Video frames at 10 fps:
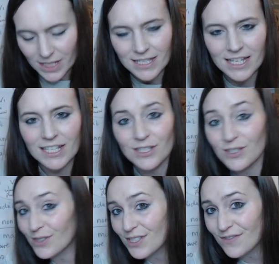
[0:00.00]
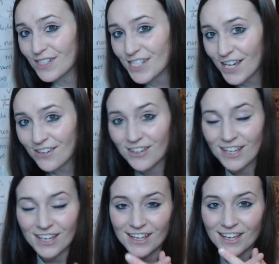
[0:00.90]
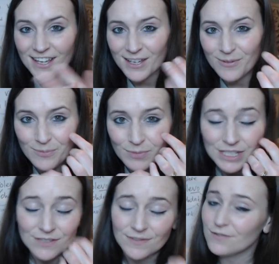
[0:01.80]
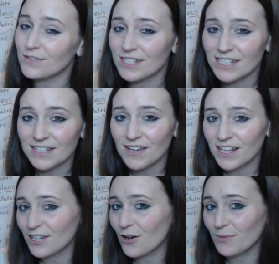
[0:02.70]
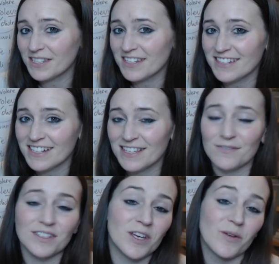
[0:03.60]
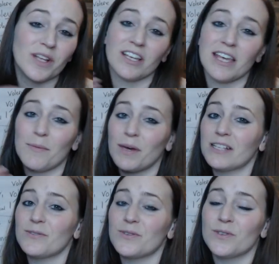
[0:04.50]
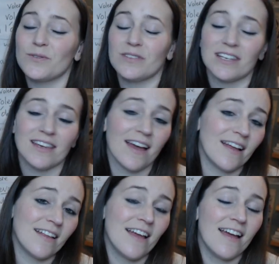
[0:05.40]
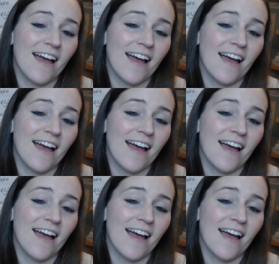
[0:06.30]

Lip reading: as the link to this video. Please feel free to leave any comments underneath the video, and I'll get back to you as soon as I can.